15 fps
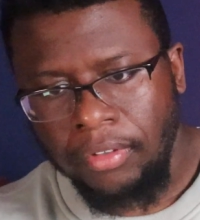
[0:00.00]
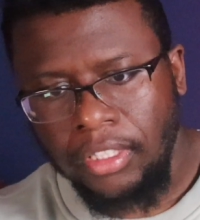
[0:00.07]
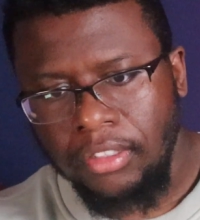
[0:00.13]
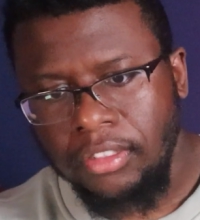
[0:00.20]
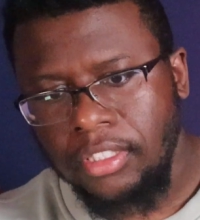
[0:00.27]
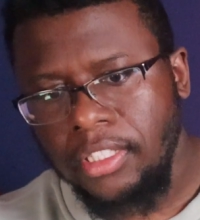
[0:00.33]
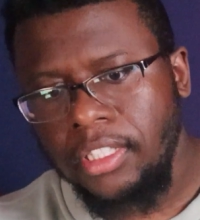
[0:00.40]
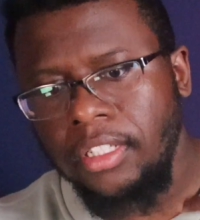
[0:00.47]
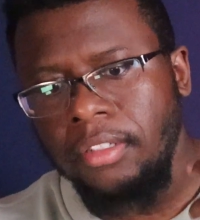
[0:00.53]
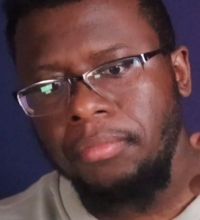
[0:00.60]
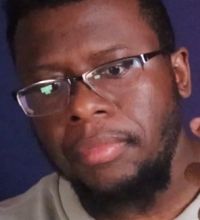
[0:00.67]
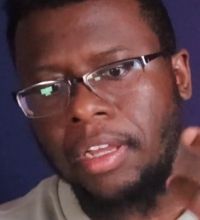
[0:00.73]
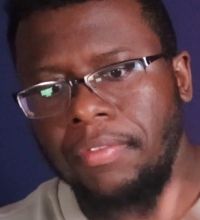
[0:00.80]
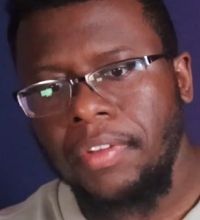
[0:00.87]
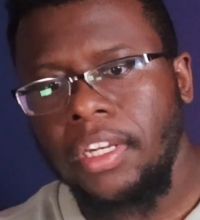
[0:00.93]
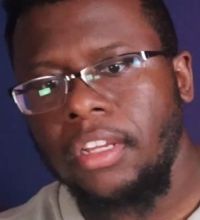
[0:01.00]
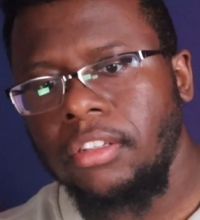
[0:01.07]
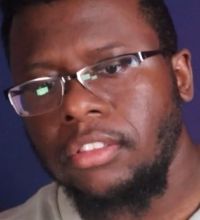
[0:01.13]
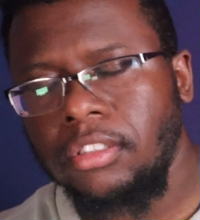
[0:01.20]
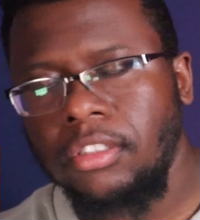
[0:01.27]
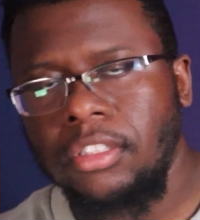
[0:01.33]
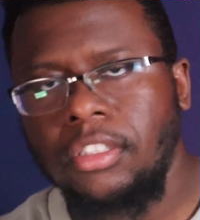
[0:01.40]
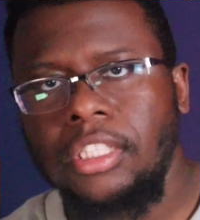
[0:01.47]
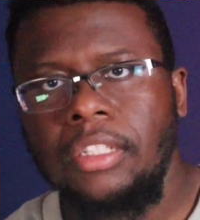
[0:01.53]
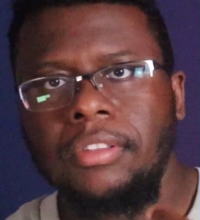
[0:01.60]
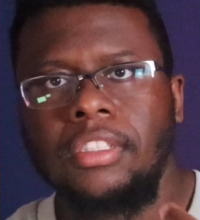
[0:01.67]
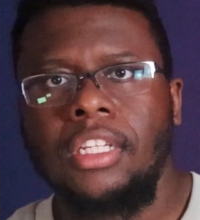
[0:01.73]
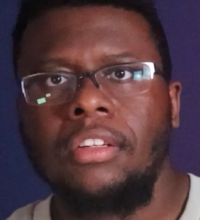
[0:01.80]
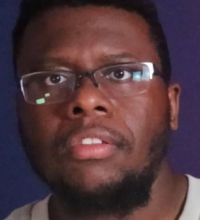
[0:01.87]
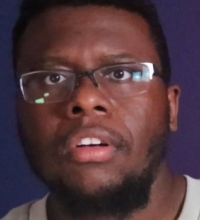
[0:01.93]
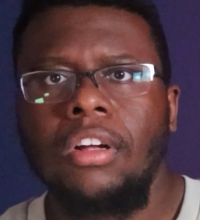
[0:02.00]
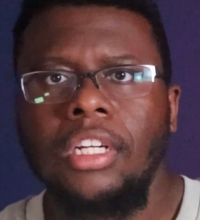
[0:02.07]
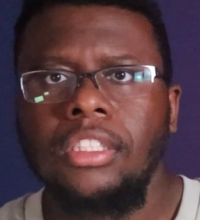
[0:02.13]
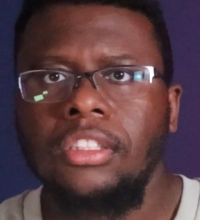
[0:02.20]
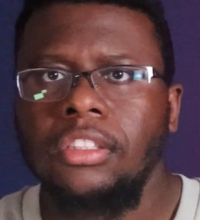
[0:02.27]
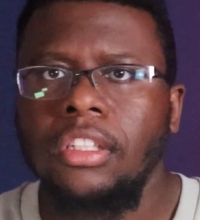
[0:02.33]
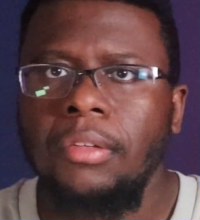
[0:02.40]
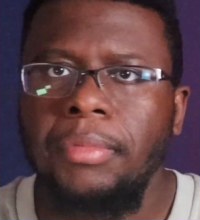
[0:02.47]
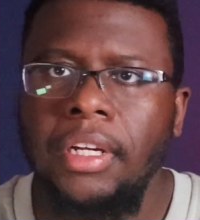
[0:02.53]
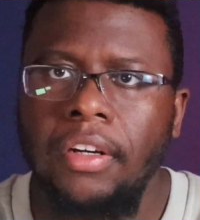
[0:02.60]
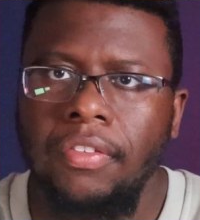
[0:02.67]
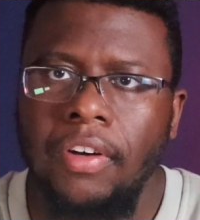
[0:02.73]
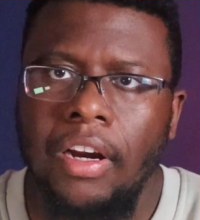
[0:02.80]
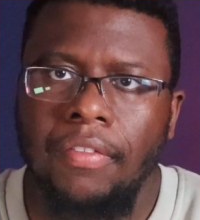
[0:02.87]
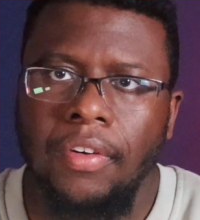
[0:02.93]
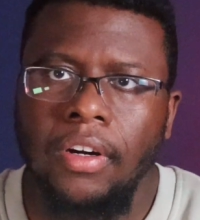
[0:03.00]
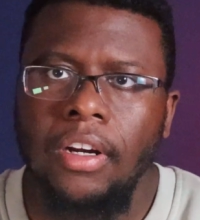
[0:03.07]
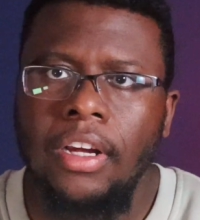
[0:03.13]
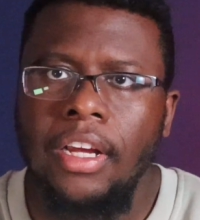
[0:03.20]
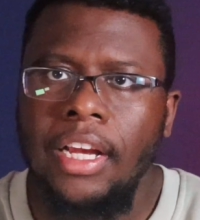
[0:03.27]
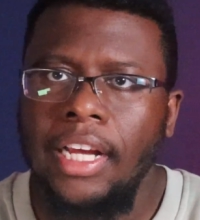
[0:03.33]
when you see my videos and you just see, it's like, well, he's just going to be here forever.